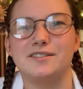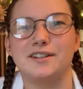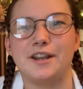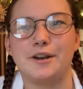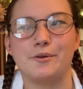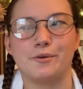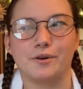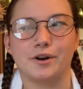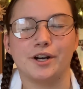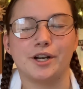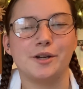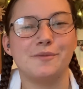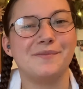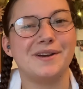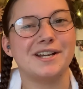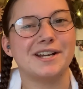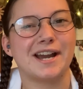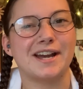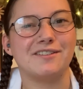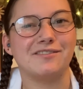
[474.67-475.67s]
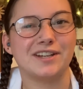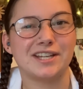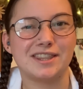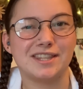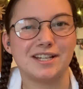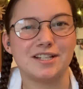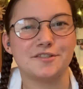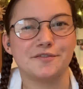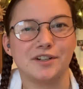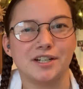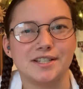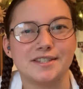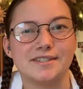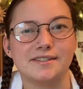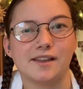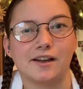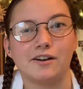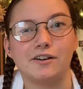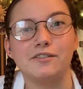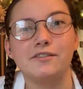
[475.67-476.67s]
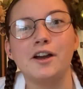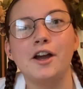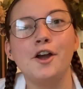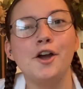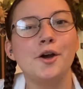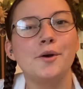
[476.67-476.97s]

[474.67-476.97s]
an organ, but it kind of like thinks for itself.